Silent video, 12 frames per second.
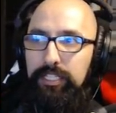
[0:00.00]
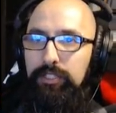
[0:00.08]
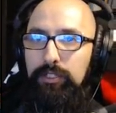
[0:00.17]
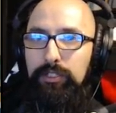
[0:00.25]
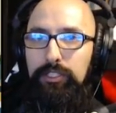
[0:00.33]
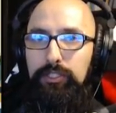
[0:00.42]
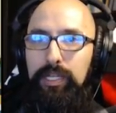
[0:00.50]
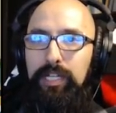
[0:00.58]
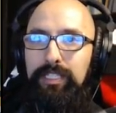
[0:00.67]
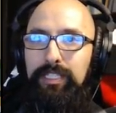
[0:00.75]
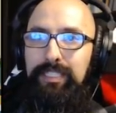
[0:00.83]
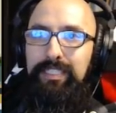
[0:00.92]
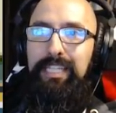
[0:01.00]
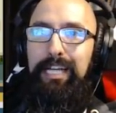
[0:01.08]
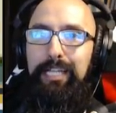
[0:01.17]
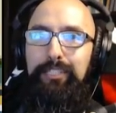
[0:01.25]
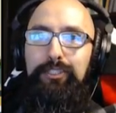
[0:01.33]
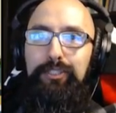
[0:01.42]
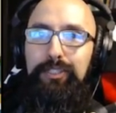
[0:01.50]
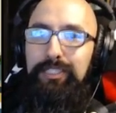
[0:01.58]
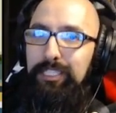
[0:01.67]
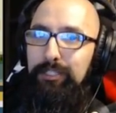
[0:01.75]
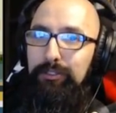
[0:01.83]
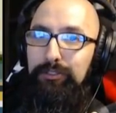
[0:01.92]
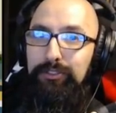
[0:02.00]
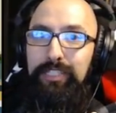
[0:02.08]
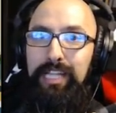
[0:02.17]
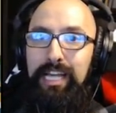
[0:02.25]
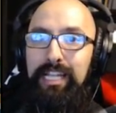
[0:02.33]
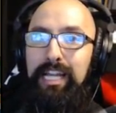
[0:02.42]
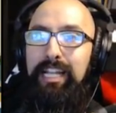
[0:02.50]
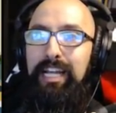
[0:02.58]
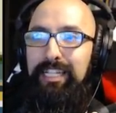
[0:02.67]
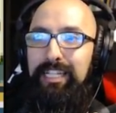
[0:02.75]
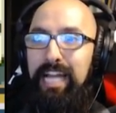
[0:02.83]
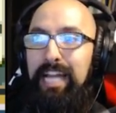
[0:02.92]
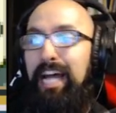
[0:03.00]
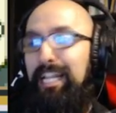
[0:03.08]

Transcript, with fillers: you know the drill. As soon as it goes to na na na na